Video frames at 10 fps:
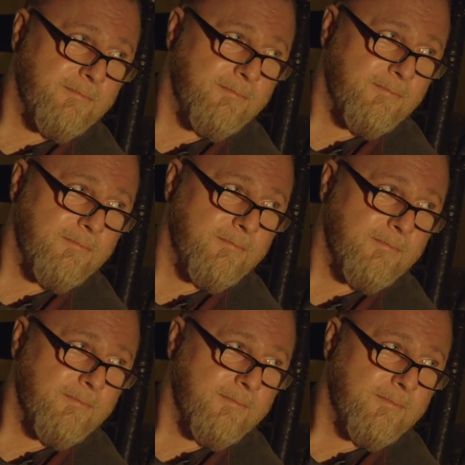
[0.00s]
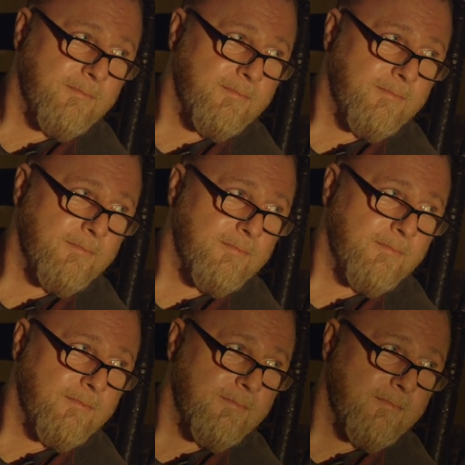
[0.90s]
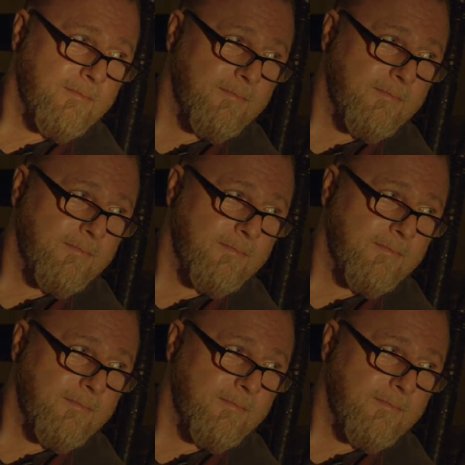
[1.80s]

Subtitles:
(silence)